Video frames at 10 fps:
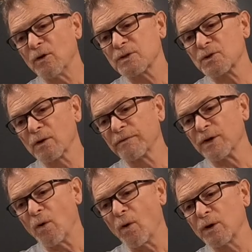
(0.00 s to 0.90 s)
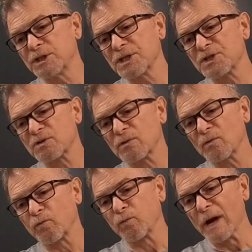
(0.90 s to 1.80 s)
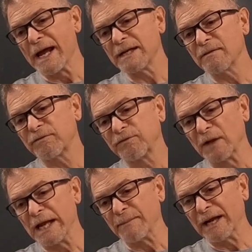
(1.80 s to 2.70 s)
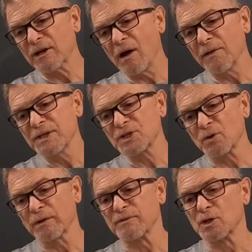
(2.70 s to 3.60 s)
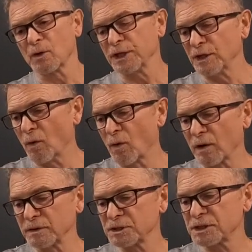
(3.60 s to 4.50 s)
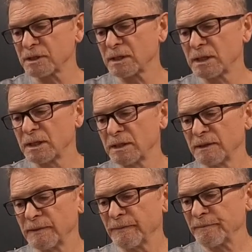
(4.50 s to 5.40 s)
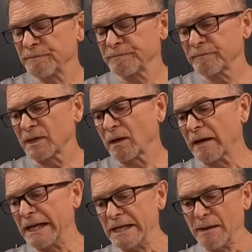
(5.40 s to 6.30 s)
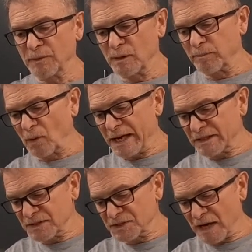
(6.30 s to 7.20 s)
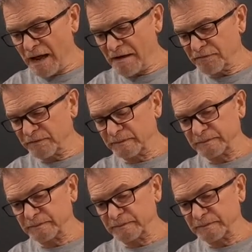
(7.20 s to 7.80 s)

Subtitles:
sort of an orangish red flame. I call this sort of dirty orange. All right, I'm going to break this off,